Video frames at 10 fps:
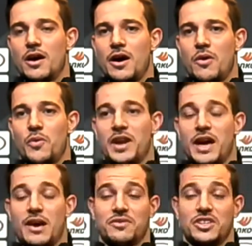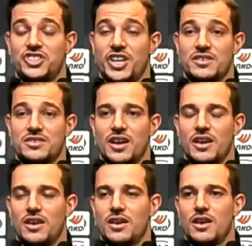when I have the chance I
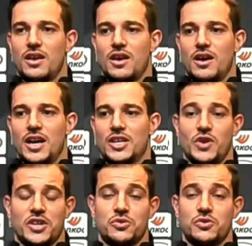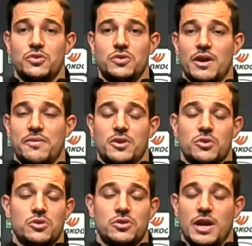try to do. I feel
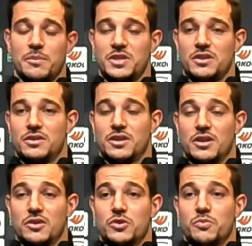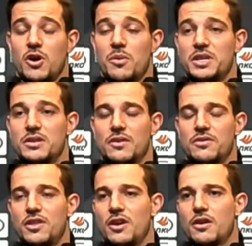good. I'm in a good moment, I
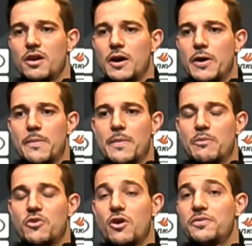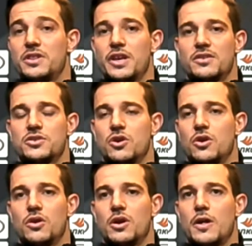think. I'm confident, so